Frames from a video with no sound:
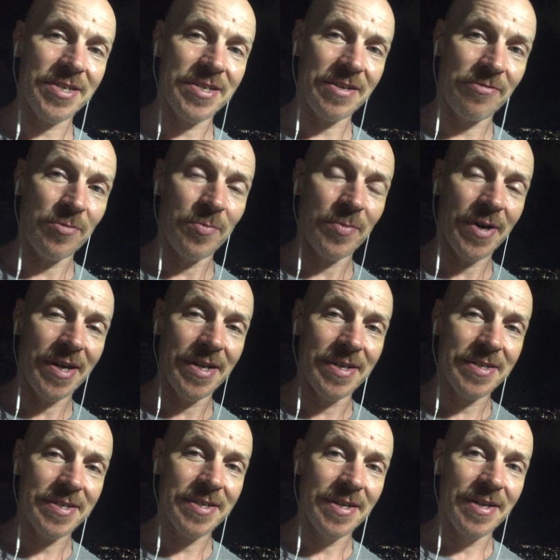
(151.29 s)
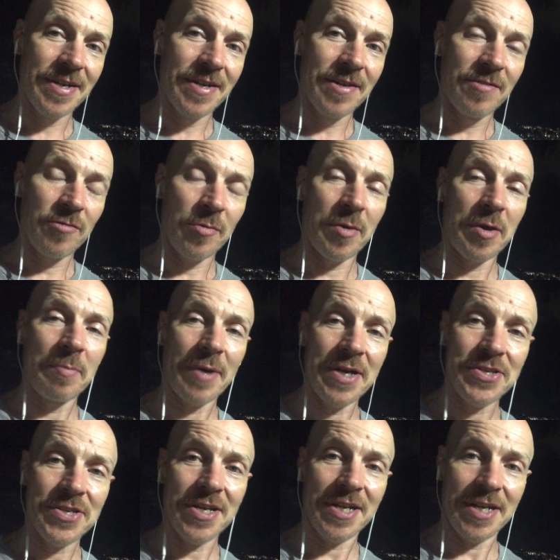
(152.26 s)
different ways for me
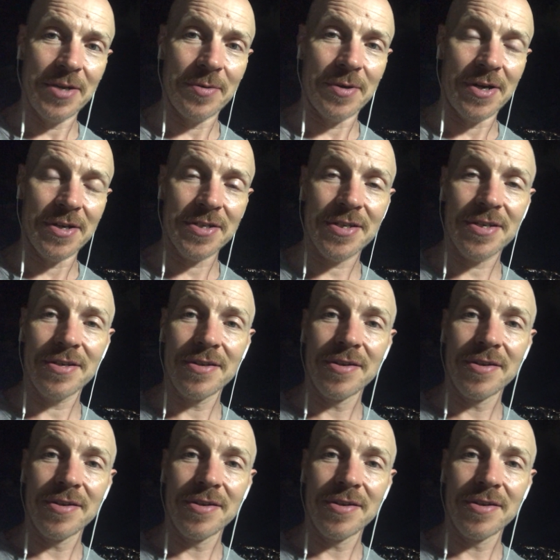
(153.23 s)
basically to ask,